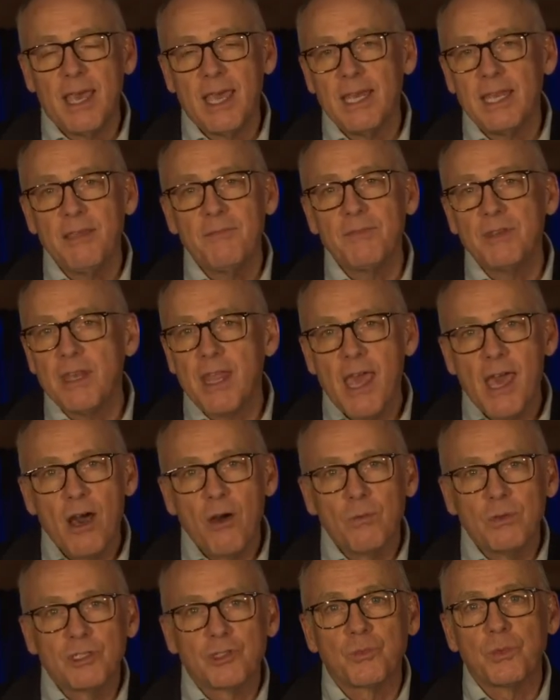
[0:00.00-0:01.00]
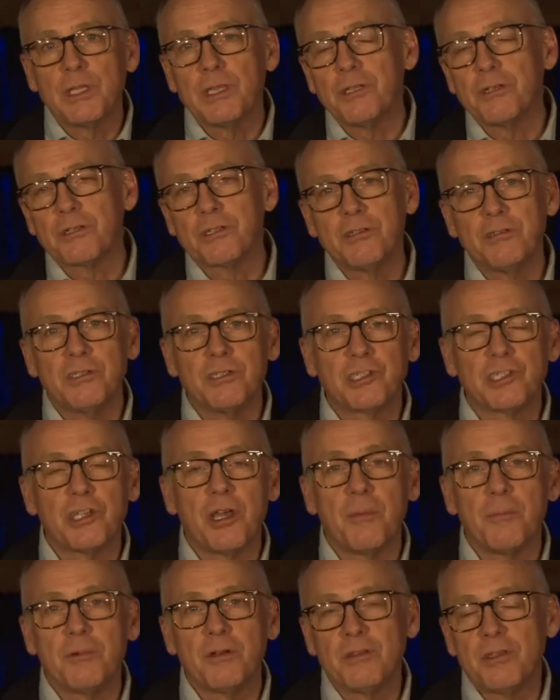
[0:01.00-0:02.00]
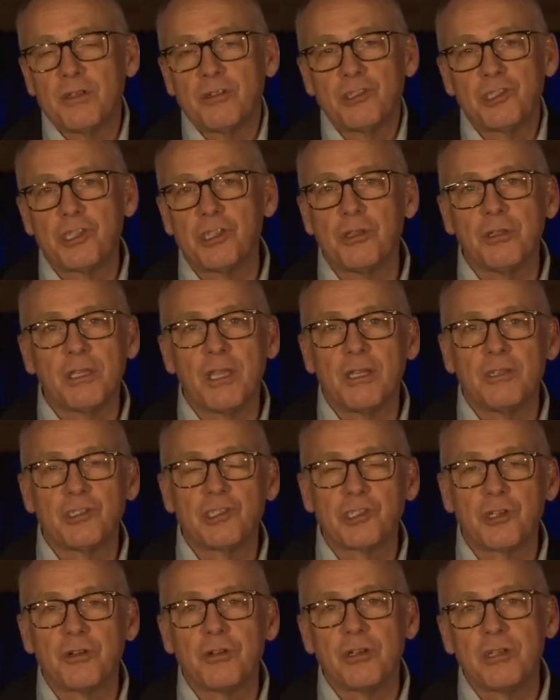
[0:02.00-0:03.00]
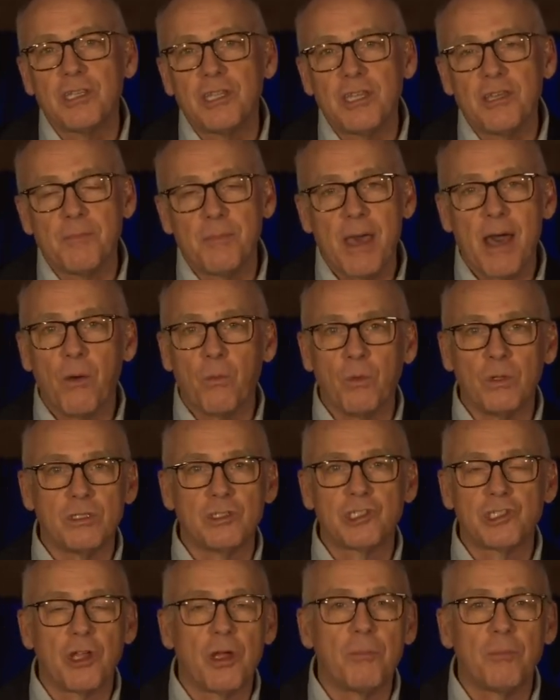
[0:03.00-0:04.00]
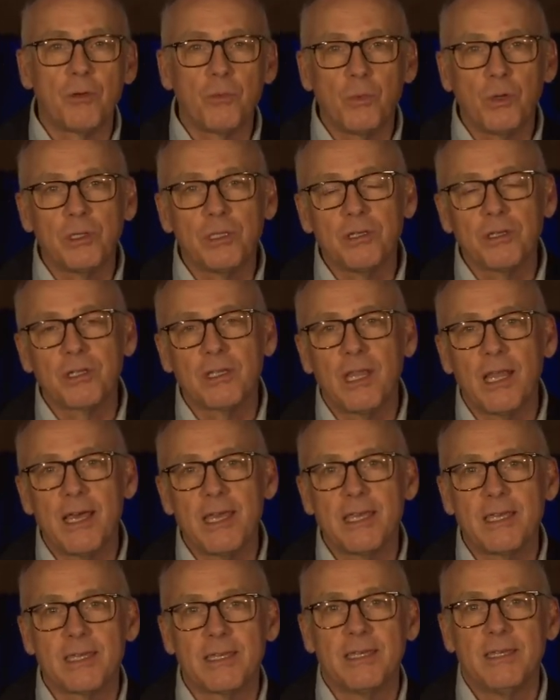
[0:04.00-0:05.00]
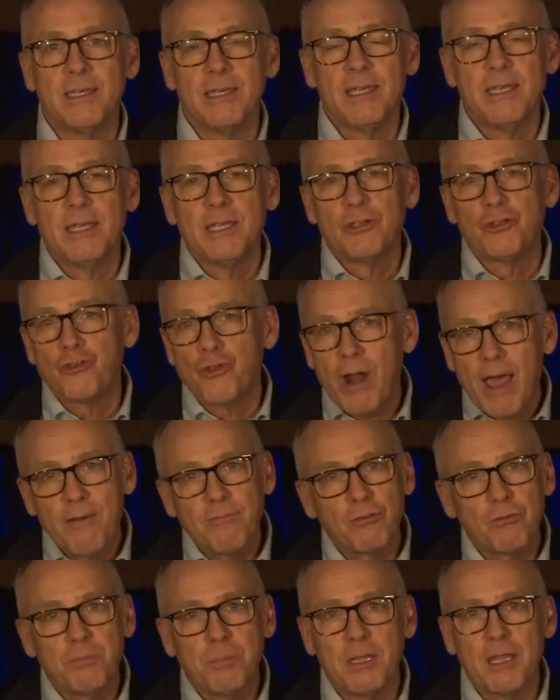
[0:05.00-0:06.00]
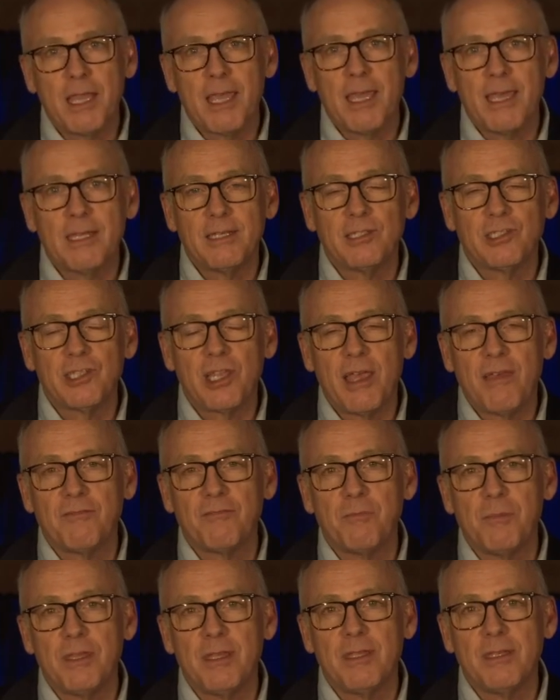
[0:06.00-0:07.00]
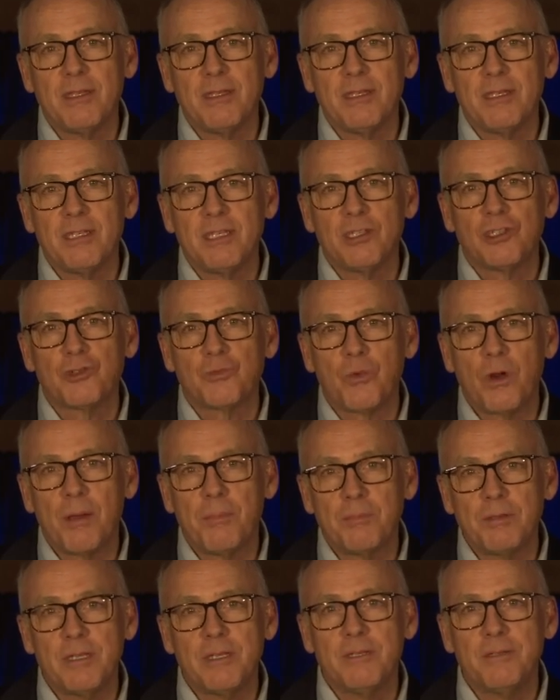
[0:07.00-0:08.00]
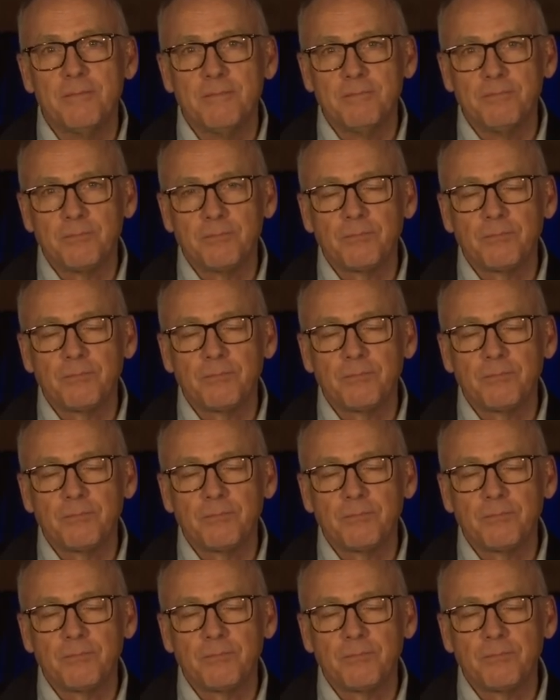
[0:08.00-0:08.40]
And even now, as we look to the summer, there's still uncertainty about what summer will look like. Travel plans have been disrupted.